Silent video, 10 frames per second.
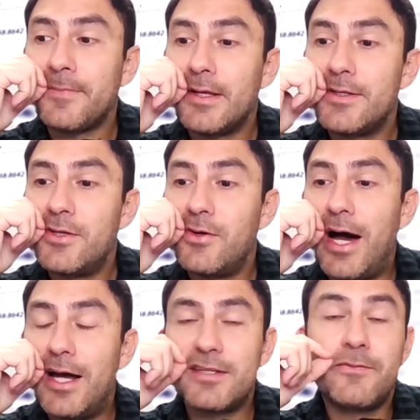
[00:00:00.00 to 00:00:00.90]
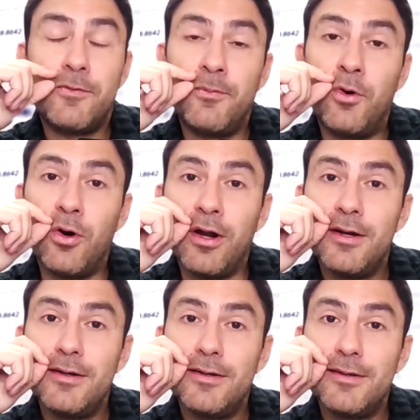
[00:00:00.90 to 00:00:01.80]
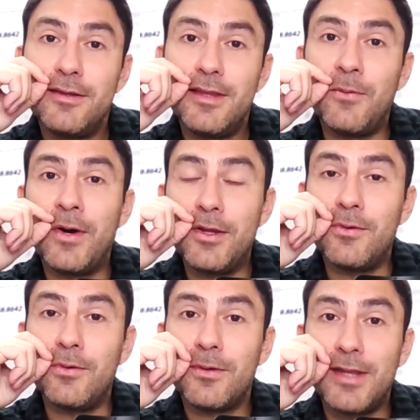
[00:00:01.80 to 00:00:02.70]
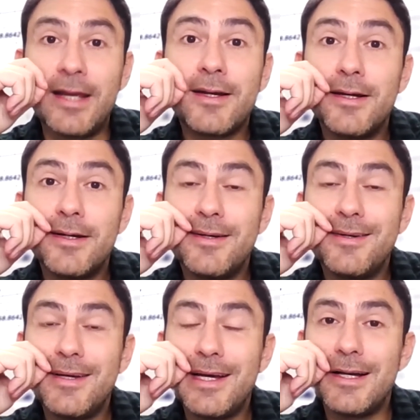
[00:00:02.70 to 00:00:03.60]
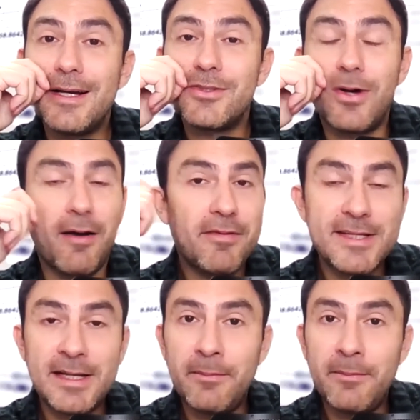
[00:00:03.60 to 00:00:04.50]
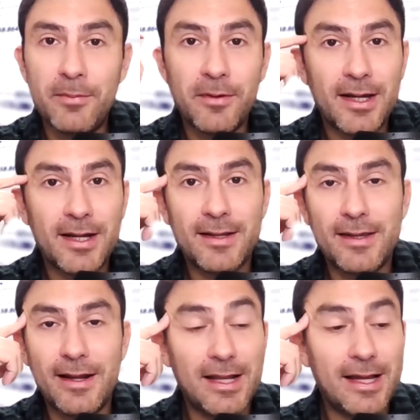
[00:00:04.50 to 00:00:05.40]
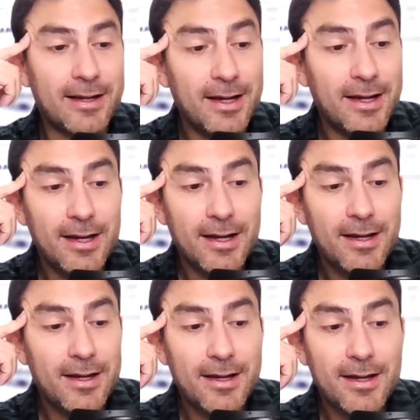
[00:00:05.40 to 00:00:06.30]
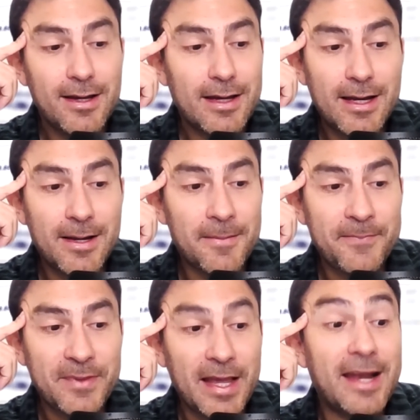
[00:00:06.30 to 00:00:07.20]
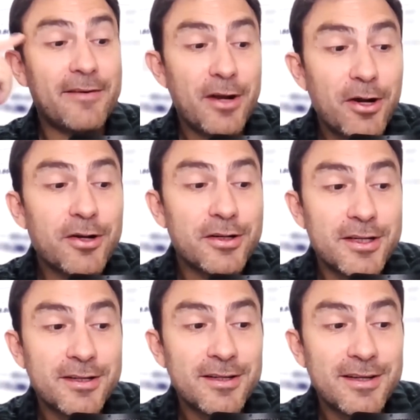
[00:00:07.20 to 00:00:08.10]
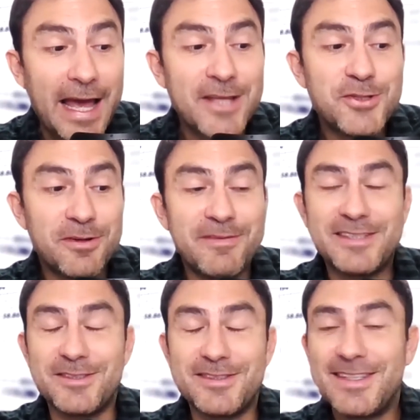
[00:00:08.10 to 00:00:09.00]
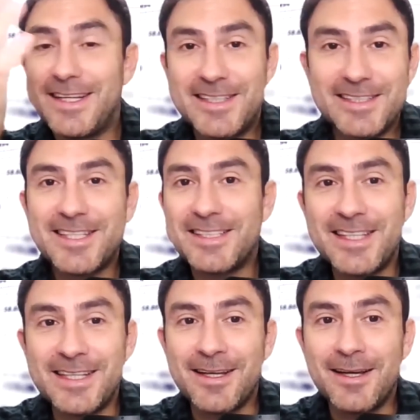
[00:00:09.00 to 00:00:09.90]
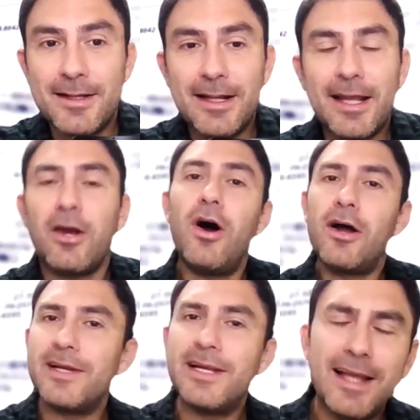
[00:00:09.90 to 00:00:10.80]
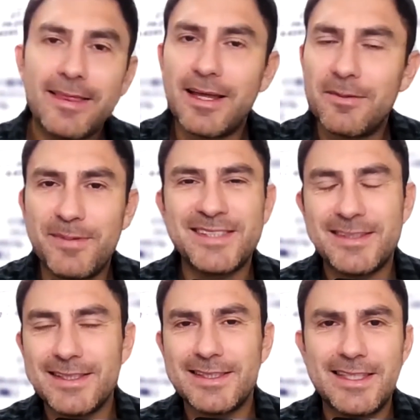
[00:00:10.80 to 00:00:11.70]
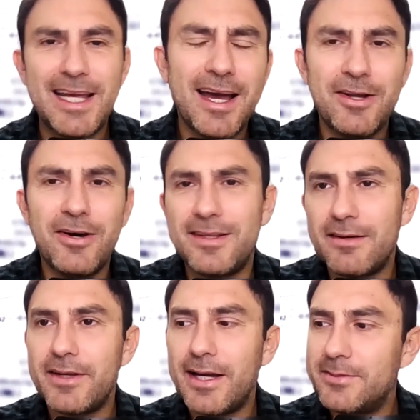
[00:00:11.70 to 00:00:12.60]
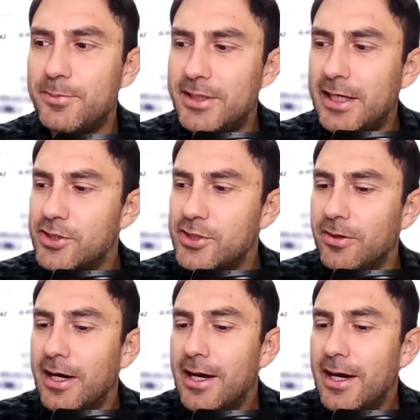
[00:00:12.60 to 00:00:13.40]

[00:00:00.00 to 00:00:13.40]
So ask for more than what you think. So I've seen people that they're like, and I've heard angel investors like discussing, they're like, oh, I really like that business. Yeah, no, it definitely has potential.